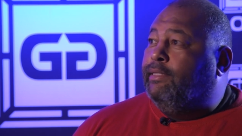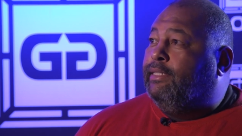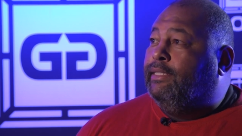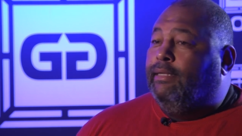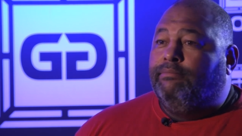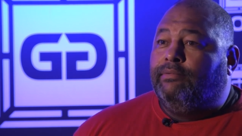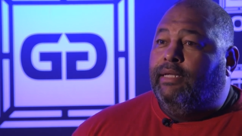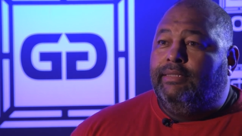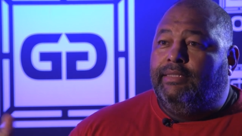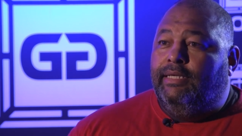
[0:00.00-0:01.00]
but I'm,
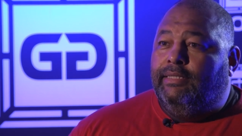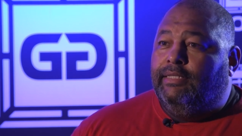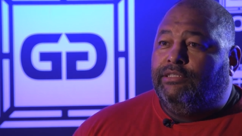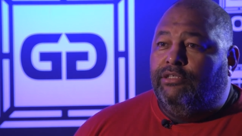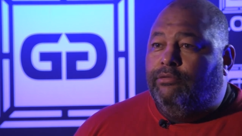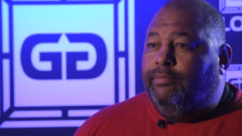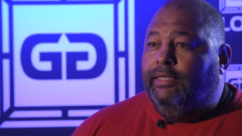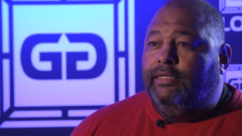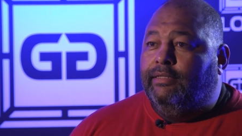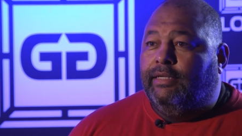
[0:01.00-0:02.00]
I think that's going to
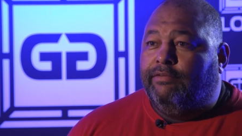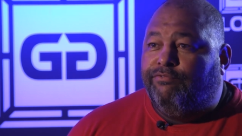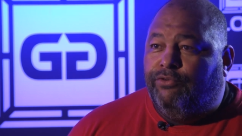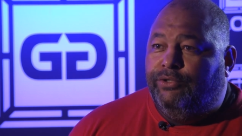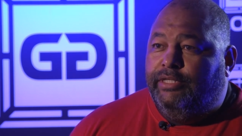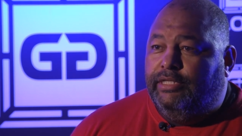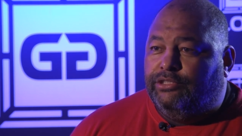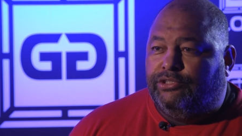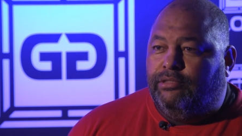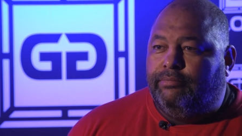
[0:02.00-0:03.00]
be in like four
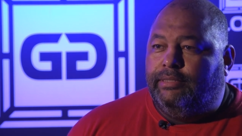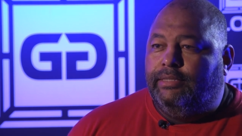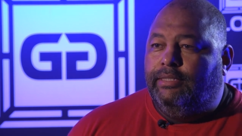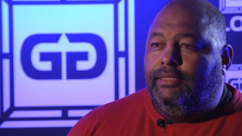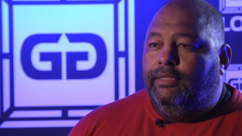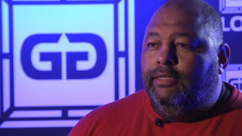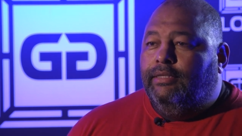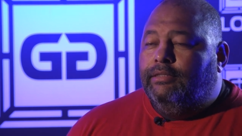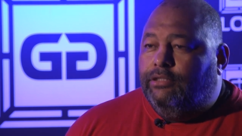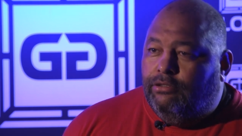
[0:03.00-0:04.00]
years or something.
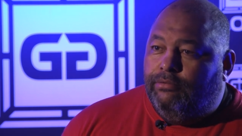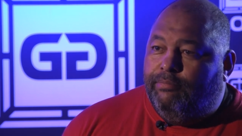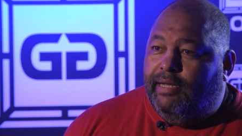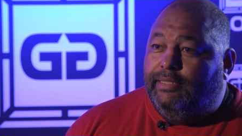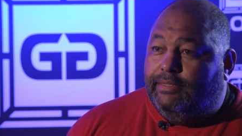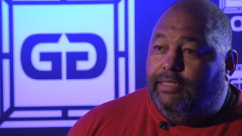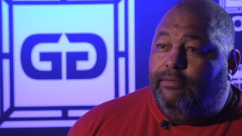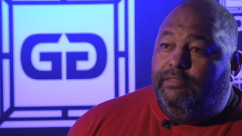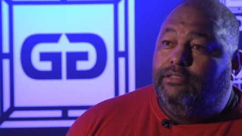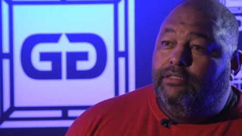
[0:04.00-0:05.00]
So by the
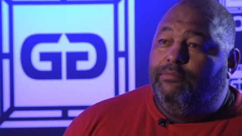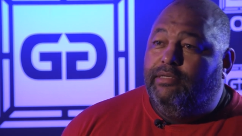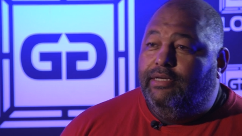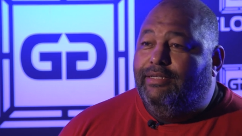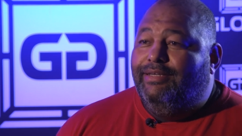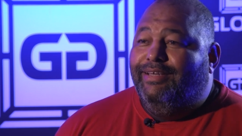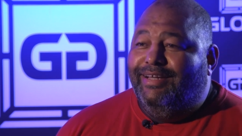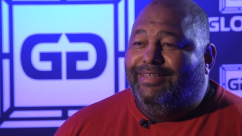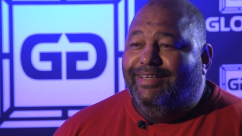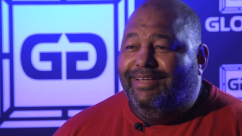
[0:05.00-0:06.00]
time he's going to be ready,
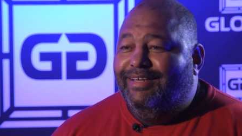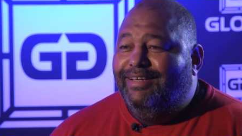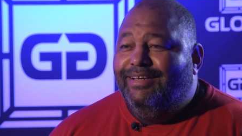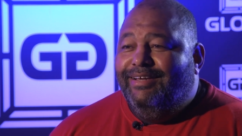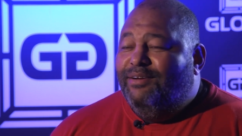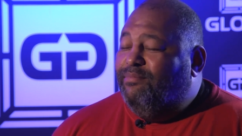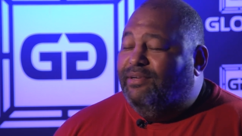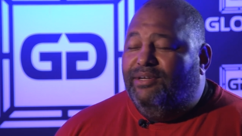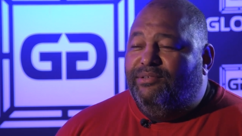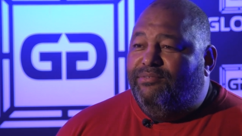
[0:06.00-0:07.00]
I think.
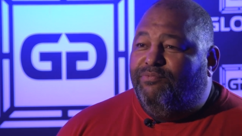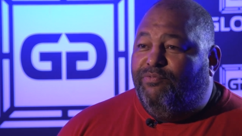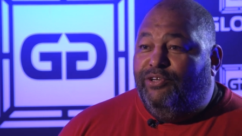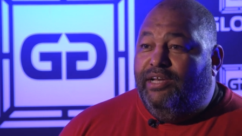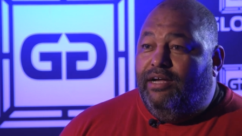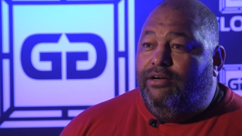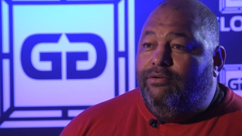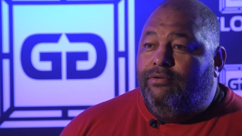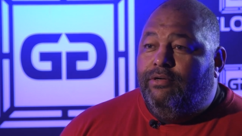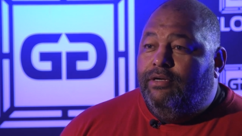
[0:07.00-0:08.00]
Well, for
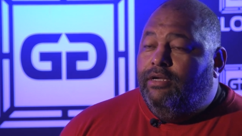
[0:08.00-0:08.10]
now,